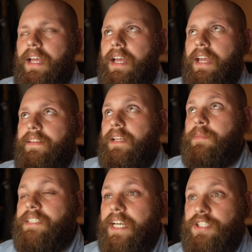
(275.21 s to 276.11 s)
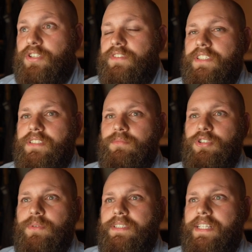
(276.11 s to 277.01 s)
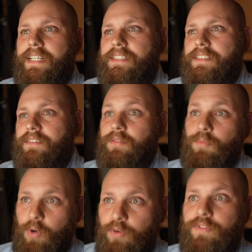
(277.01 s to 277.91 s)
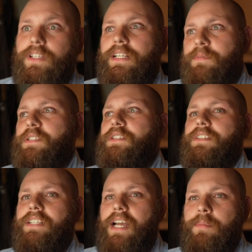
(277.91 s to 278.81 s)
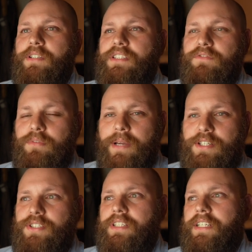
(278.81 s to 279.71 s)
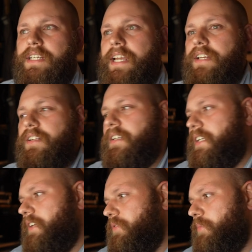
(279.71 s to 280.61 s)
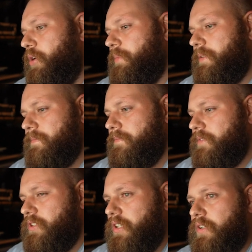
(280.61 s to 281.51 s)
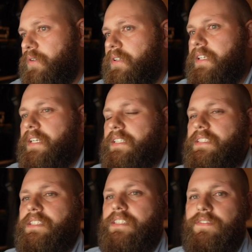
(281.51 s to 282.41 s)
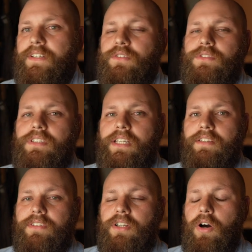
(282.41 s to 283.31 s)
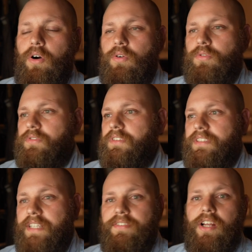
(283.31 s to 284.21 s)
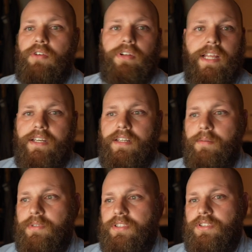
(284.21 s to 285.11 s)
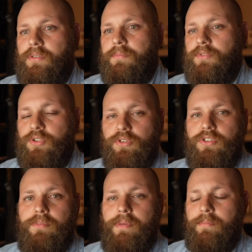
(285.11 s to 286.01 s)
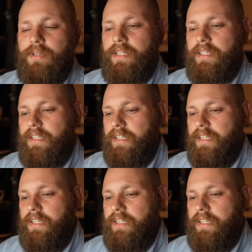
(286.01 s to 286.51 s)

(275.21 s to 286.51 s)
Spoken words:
And the limitation of System 2 is that it's woefully limited in how much information it can handle at a given moment. So it's difficult to even hold 7 unrelated numbers in your short-term memory.